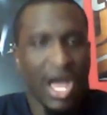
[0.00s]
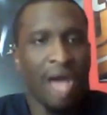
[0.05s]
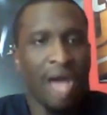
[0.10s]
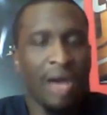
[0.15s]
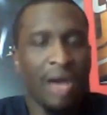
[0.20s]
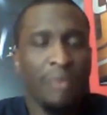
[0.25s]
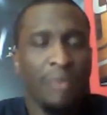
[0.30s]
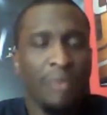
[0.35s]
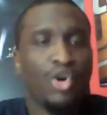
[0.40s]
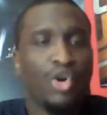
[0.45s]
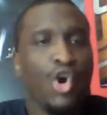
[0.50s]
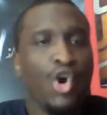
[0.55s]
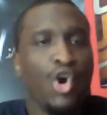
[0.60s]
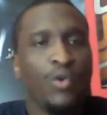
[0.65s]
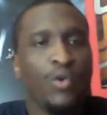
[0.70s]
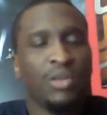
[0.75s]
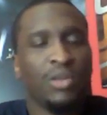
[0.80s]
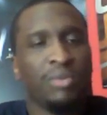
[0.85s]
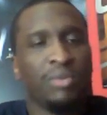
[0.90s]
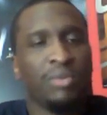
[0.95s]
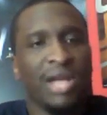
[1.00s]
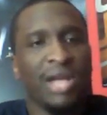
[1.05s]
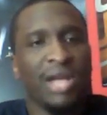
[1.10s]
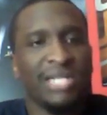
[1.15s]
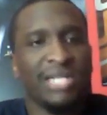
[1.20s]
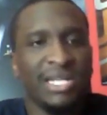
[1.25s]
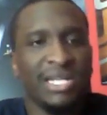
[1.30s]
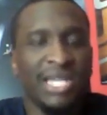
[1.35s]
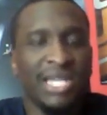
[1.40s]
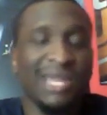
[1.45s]
I'm cool with LeBron
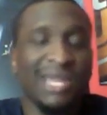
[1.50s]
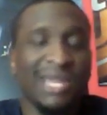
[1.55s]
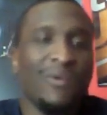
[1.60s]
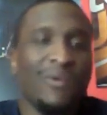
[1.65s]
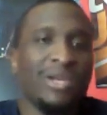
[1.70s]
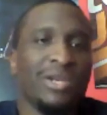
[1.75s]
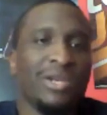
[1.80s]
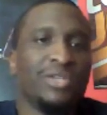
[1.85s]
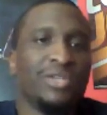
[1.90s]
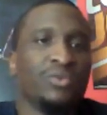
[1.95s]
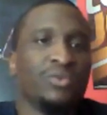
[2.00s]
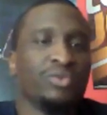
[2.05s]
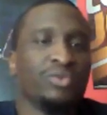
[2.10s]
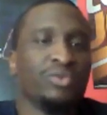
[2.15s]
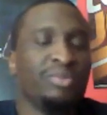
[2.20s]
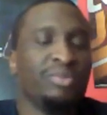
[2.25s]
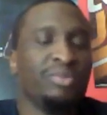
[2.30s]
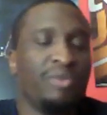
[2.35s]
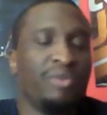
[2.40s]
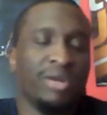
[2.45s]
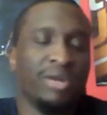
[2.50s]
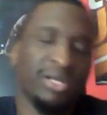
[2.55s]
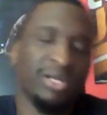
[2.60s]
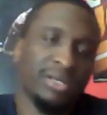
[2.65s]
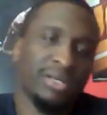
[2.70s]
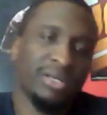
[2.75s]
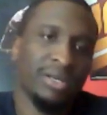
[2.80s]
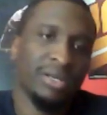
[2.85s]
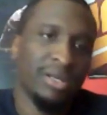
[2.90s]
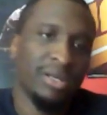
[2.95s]
James taking 1 and 2 3-pointers.
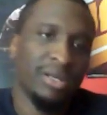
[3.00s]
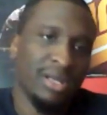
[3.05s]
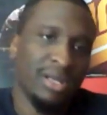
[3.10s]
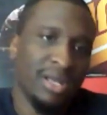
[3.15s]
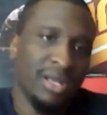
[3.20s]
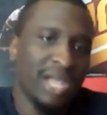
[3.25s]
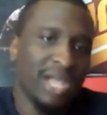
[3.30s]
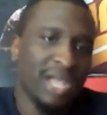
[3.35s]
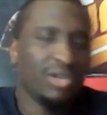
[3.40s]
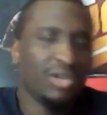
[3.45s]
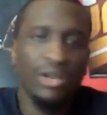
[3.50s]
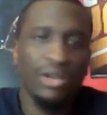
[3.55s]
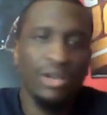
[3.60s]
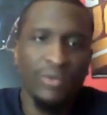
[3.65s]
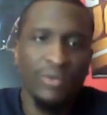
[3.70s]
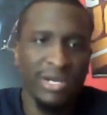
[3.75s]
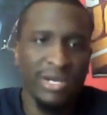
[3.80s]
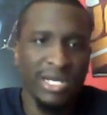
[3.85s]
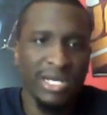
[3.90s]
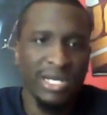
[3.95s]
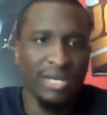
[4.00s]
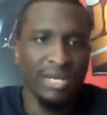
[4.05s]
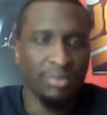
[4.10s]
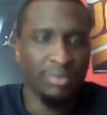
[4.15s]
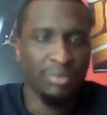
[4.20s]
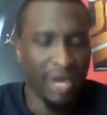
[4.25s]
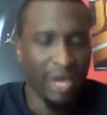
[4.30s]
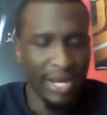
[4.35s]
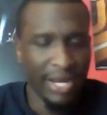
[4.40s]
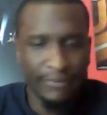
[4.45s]
That's all you really need,
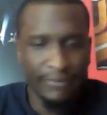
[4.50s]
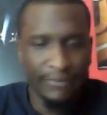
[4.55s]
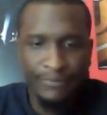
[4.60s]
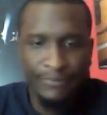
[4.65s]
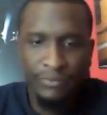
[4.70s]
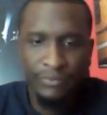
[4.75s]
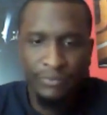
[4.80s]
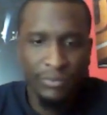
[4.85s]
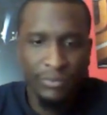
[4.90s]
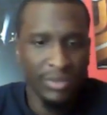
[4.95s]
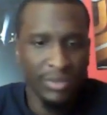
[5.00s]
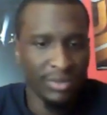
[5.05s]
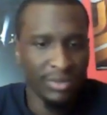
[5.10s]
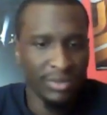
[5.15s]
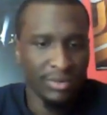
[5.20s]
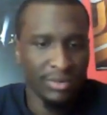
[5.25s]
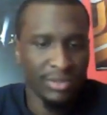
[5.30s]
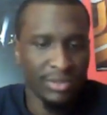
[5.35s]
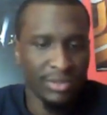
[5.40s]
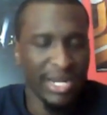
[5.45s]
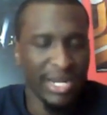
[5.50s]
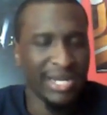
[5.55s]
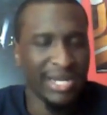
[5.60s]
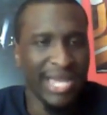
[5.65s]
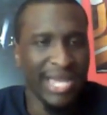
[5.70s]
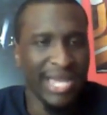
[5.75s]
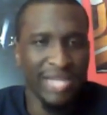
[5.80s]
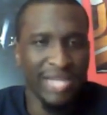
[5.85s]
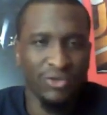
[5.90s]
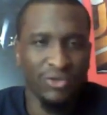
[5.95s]
LeBron. Taking
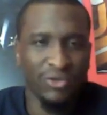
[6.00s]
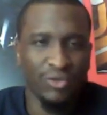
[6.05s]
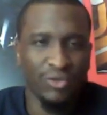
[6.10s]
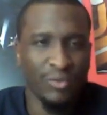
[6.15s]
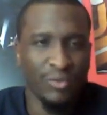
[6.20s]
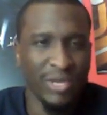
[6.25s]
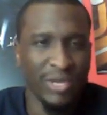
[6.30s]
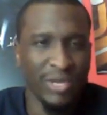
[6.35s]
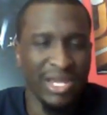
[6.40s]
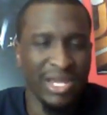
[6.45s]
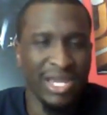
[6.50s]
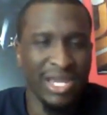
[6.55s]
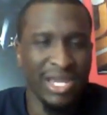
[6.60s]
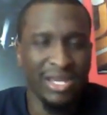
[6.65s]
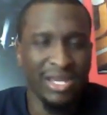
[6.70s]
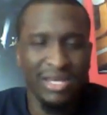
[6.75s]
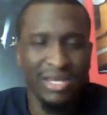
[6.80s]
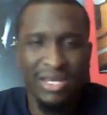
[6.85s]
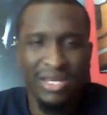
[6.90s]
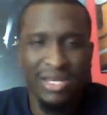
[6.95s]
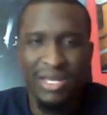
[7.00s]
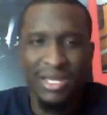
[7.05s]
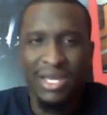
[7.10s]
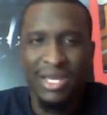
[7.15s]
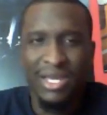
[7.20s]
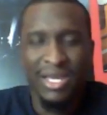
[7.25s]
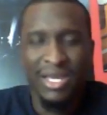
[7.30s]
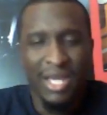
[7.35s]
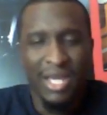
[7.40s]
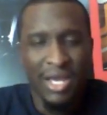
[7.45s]
the extra dribble in,
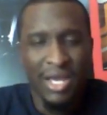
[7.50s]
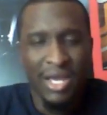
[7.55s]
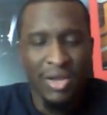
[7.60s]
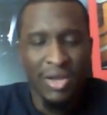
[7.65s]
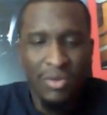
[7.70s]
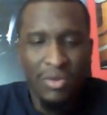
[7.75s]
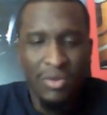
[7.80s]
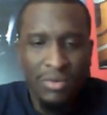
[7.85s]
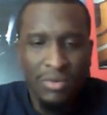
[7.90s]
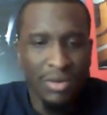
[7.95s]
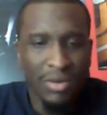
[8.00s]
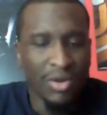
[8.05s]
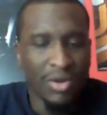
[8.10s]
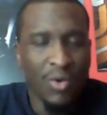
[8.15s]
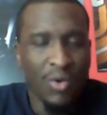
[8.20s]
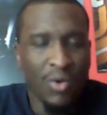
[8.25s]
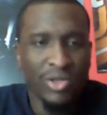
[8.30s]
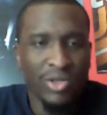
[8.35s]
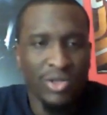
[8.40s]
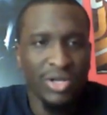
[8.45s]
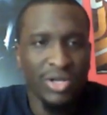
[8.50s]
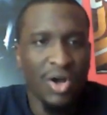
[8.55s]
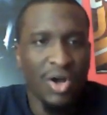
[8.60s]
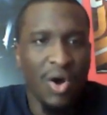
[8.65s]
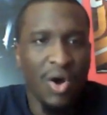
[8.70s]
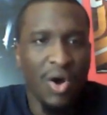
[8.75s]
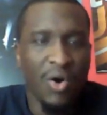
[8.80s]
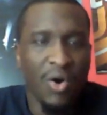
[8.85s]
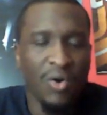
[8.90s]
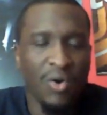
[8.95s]
going to the
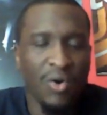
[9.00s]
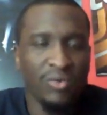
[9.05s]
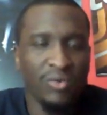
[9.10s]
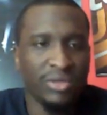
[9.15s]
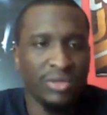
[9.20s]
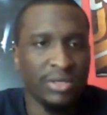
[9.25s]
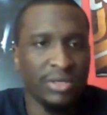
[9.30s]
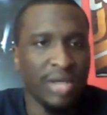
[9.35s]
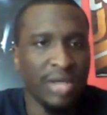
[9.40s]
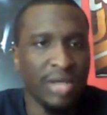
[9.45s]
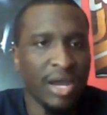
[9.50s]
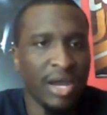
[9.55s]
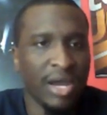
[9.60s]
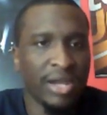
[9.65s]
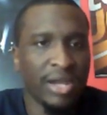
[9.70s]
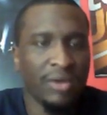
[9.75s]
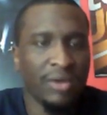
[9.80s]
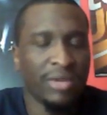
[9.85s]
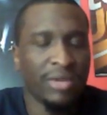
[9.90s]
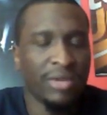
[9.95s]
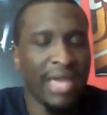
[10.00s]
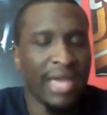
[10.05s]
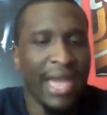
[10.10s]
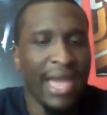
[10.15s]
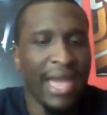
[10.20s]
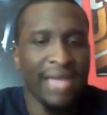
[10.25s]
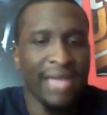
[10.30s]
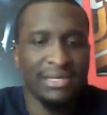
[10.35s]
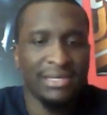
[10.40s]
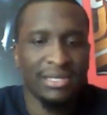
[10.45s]
hole, dunking on
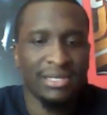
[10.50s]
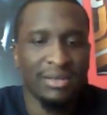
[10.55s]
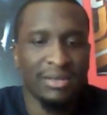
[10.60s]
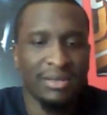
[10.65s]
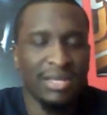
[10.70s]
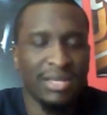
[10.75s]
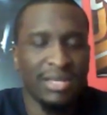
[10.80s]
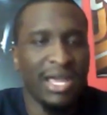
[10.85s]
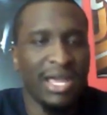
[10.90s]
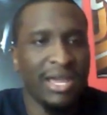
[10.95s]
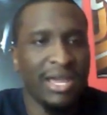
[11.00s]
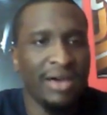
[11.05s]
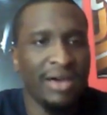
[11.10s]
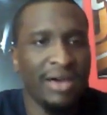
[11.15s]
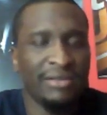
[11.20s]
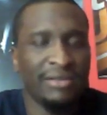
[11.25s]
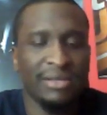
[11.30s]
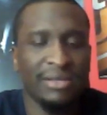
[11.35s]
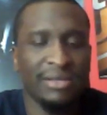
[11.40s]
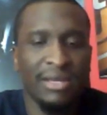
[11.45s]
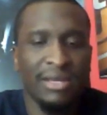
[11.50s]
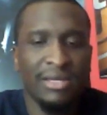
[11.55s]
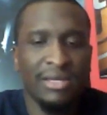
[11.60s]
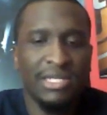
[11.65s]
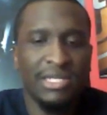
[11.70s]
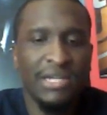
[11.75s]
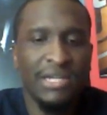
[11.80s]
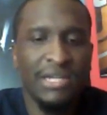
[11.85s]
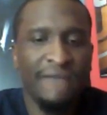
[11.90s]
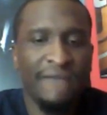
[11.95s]
cats, layups,
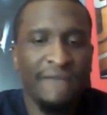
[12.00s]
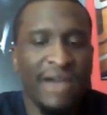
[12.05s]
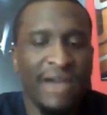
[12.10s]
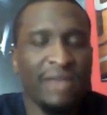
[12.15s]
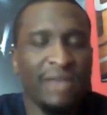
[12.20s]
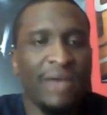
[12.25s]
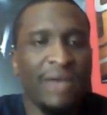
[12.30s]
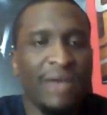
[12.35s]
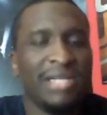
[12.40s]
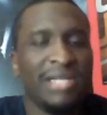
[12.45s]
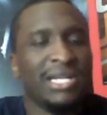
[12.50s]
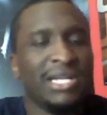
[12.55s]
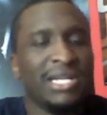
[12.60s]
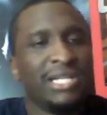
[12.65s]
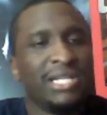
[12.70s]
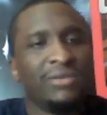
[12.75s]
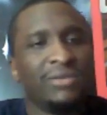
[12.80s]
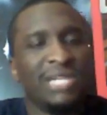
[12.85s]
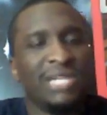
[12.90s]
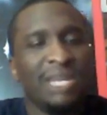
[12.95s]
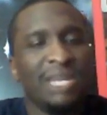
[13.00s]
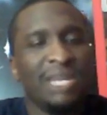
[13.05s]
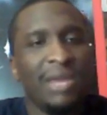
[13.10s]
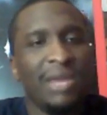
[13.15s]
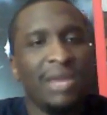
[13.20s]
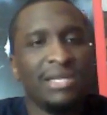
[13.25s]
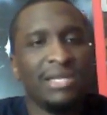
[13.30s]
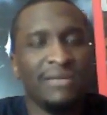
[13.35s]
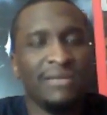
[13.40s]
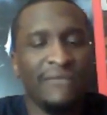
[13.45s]
still finding ways to get your
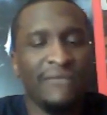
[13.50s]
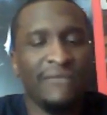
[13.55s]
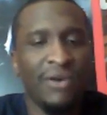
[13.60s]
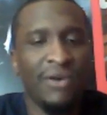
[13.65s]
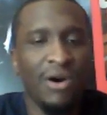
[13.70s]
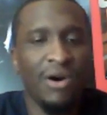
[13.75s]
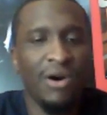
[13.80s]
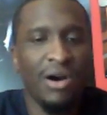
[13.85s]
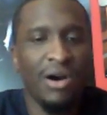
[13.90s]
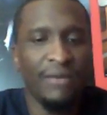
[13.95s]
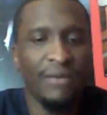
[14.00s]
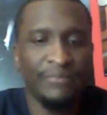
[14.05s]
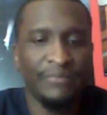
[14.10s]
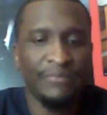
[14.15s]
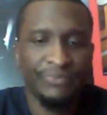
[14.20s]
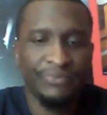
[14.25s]
teammates involved.